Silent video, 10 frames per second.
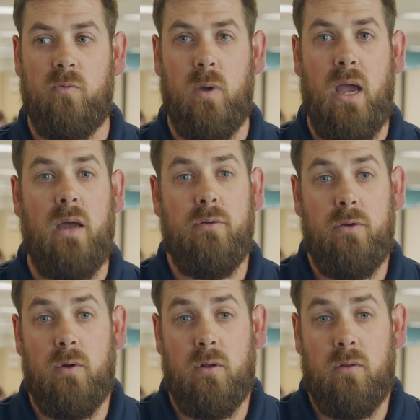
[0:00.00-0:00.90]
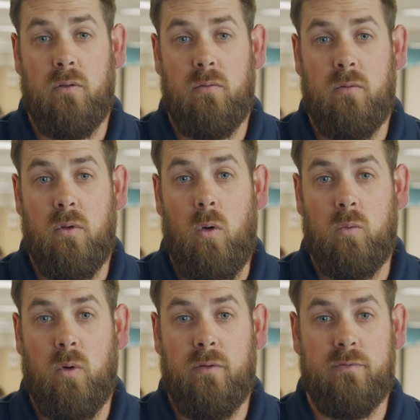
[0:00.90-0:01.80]
If we had to do it in the
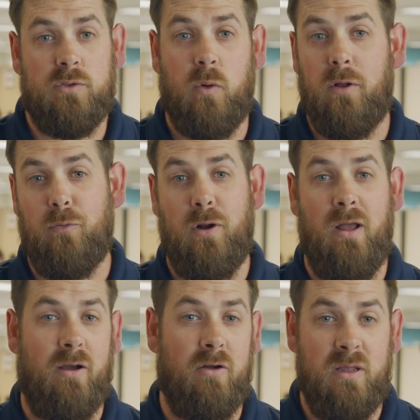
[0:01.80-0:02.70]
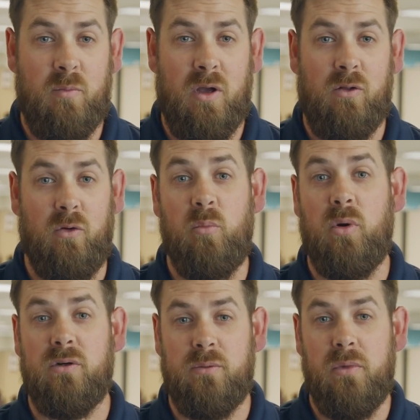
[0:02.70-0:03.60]
old way of just relying on email or
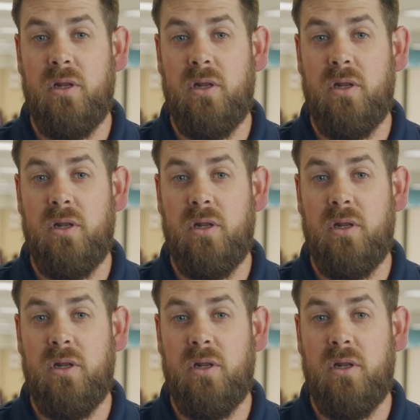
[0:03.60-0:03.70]
in-person